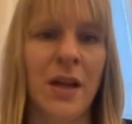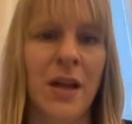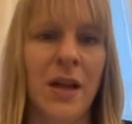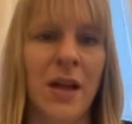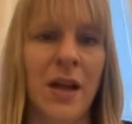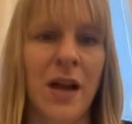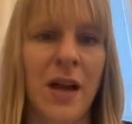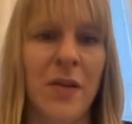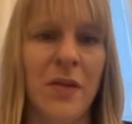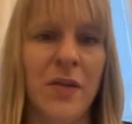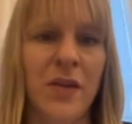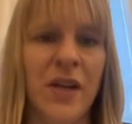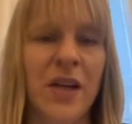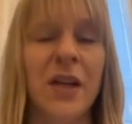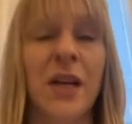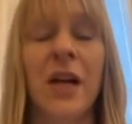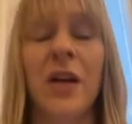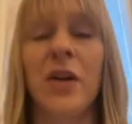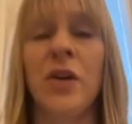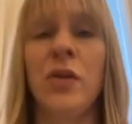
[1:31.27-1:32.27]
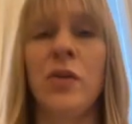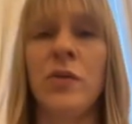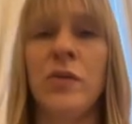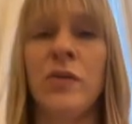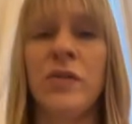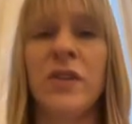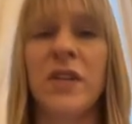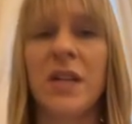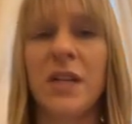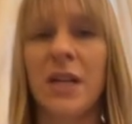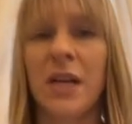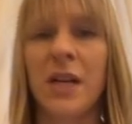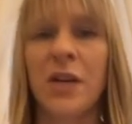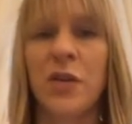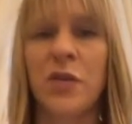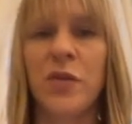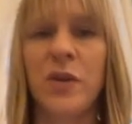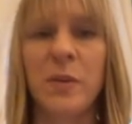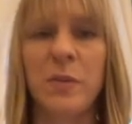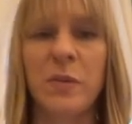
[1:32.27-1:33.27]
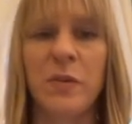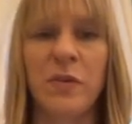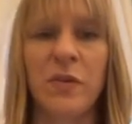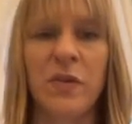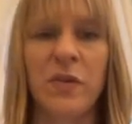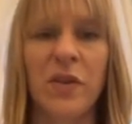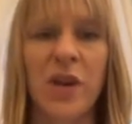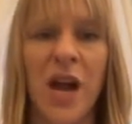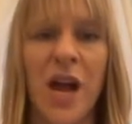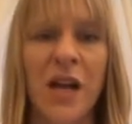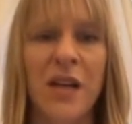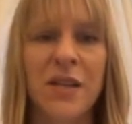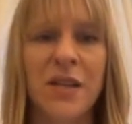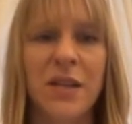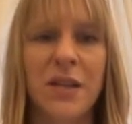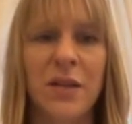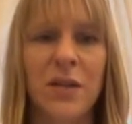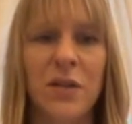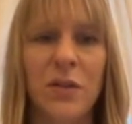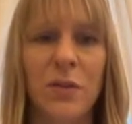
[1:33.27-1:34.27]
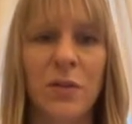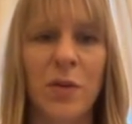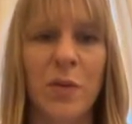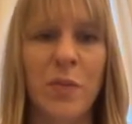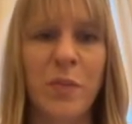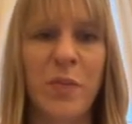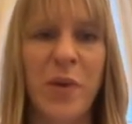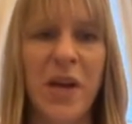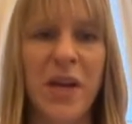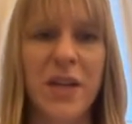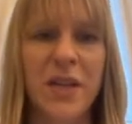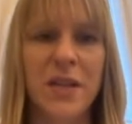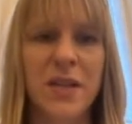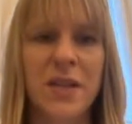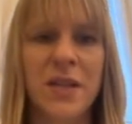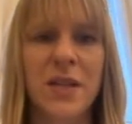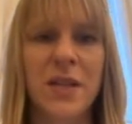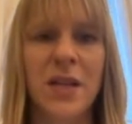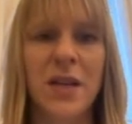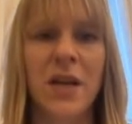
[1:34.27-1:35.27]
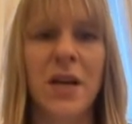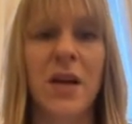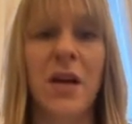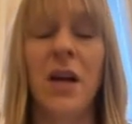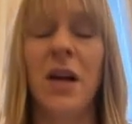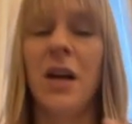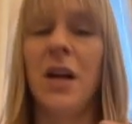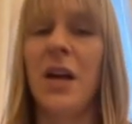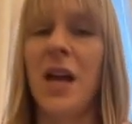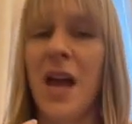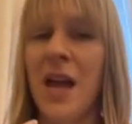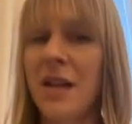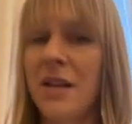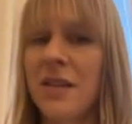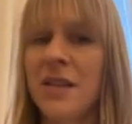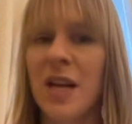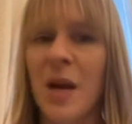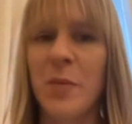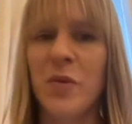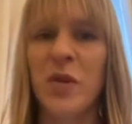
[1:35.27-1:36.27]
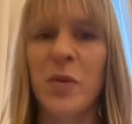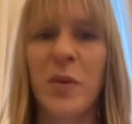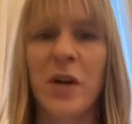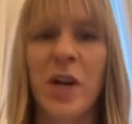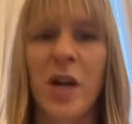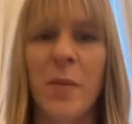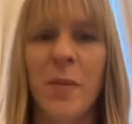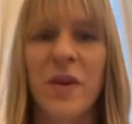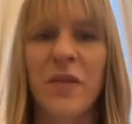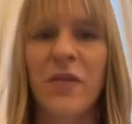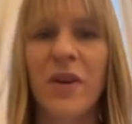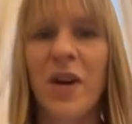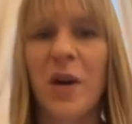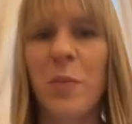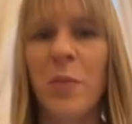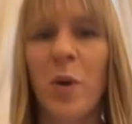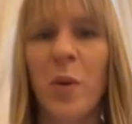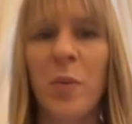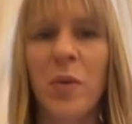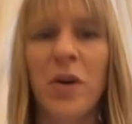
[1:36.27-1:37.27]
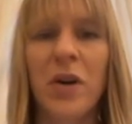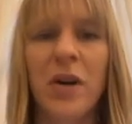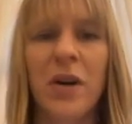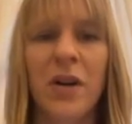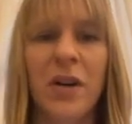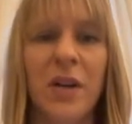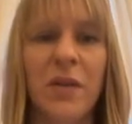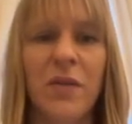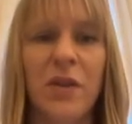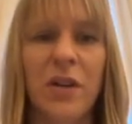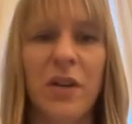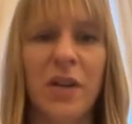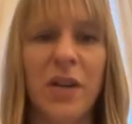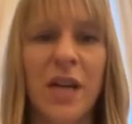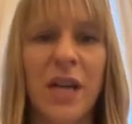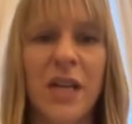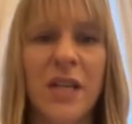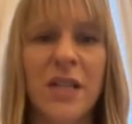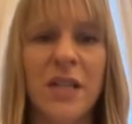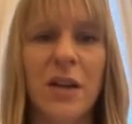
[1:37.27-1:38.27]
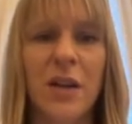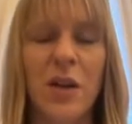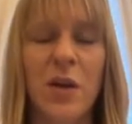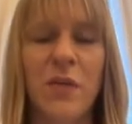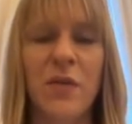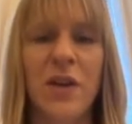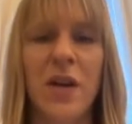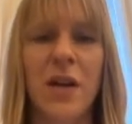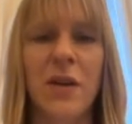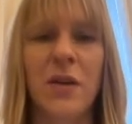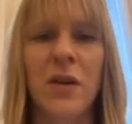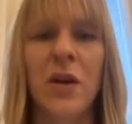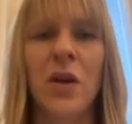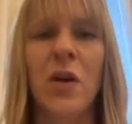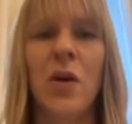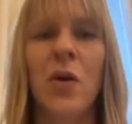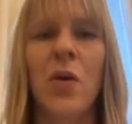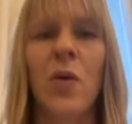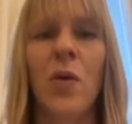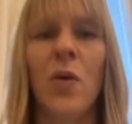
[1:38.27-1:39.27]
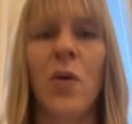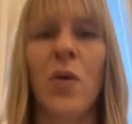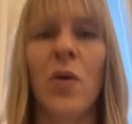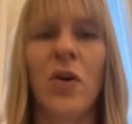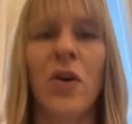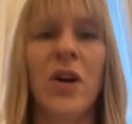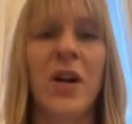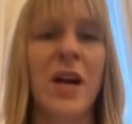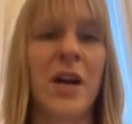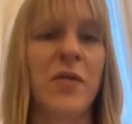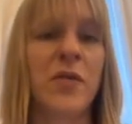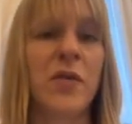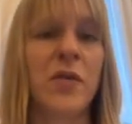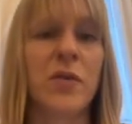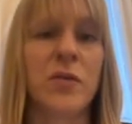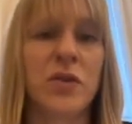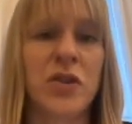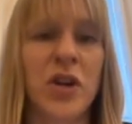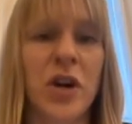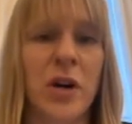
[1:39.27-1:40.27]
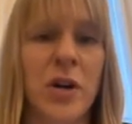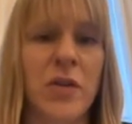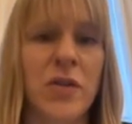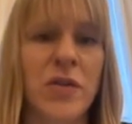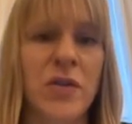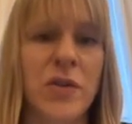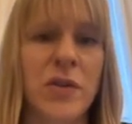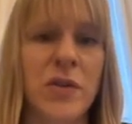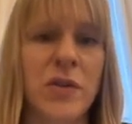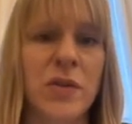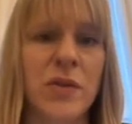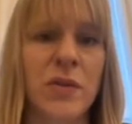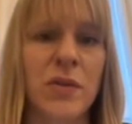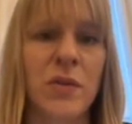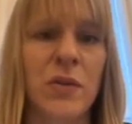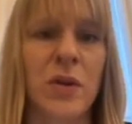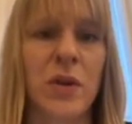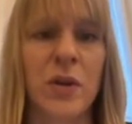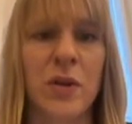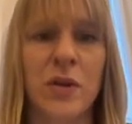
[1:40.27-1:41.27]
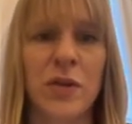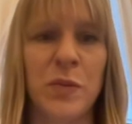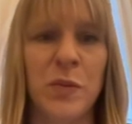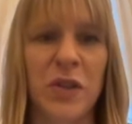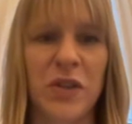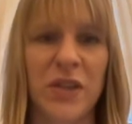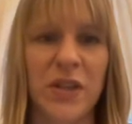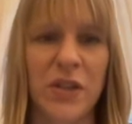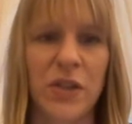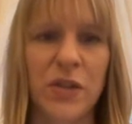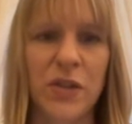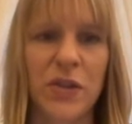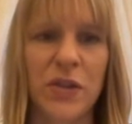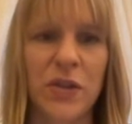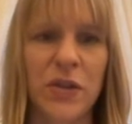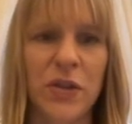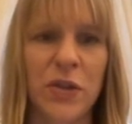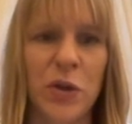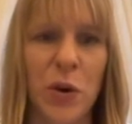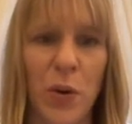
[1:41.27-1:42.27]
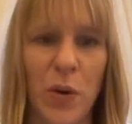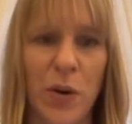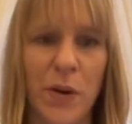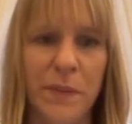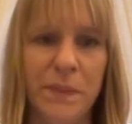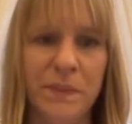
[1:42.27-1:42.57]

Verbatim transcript: at things like using like a treatment with acid or a base. Uh, enzymes are becoming very popular, and I'll give you a case study of that, or electrical charges or an osmotic sh- shock.